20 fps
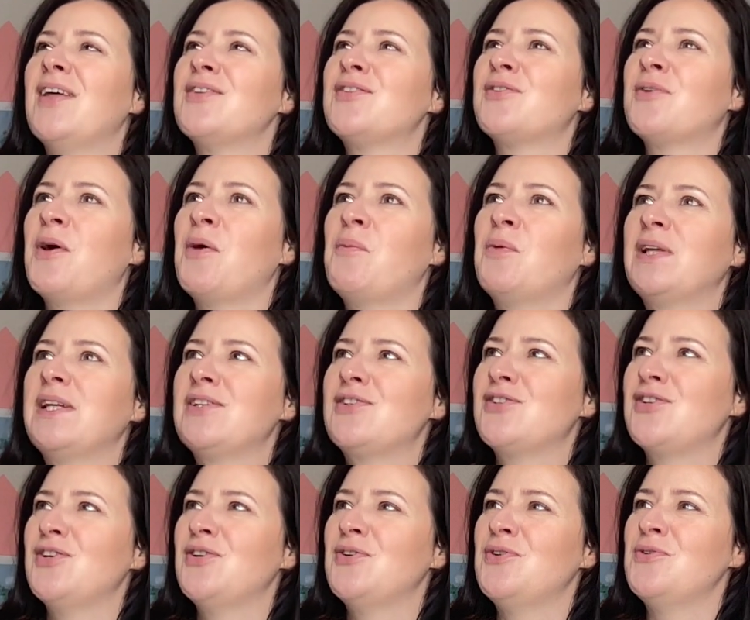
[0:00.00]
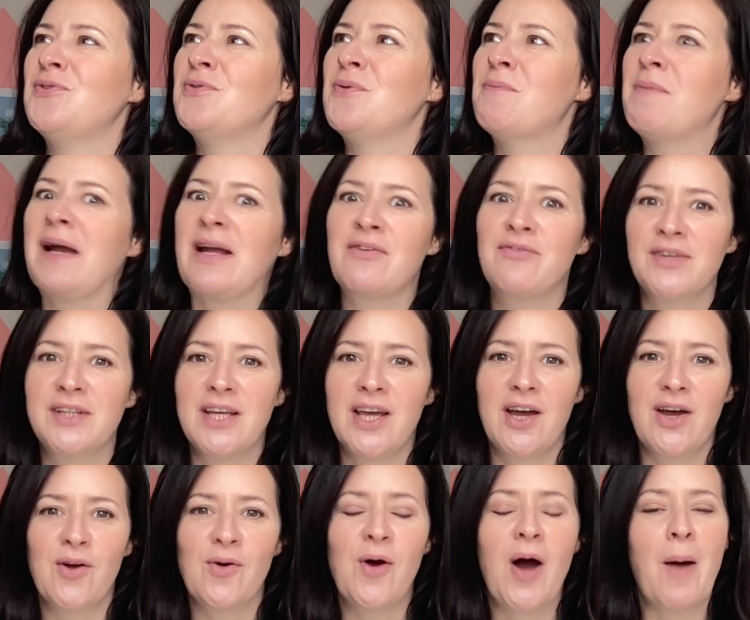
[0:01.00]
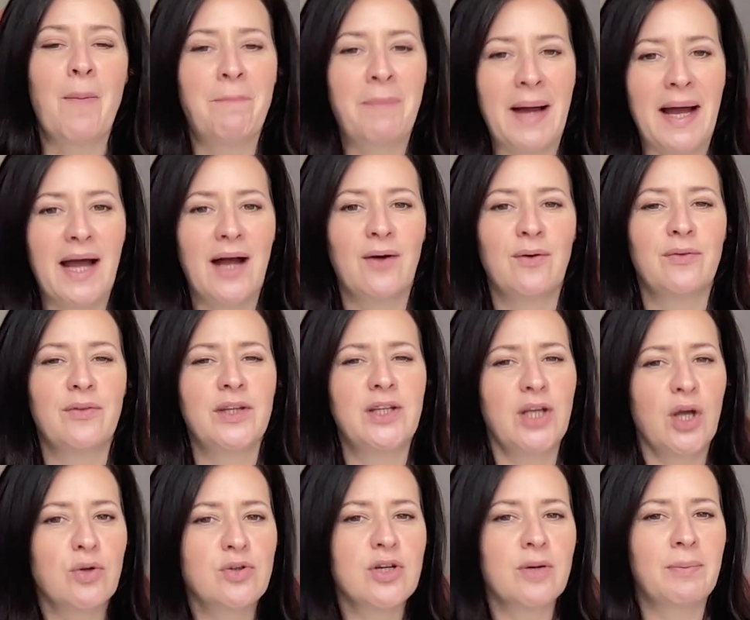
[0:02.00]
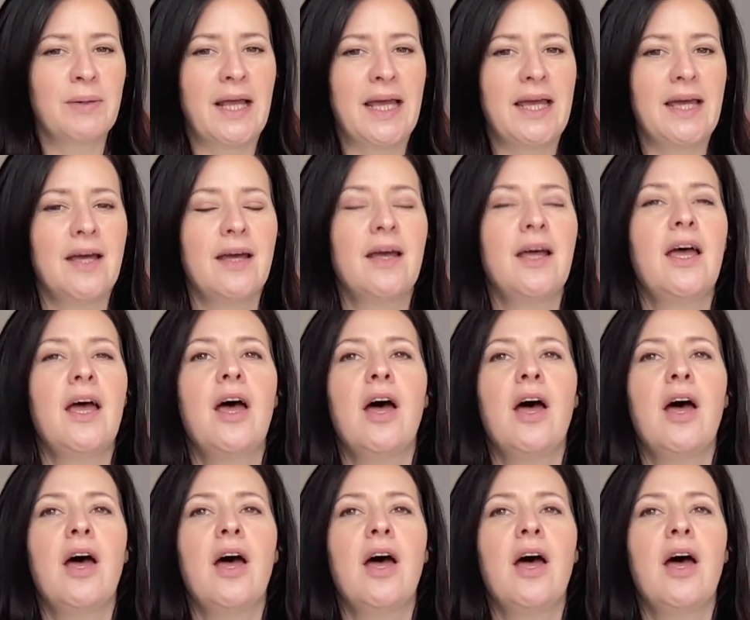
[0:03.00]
So I wanted to make a video about the Yoto player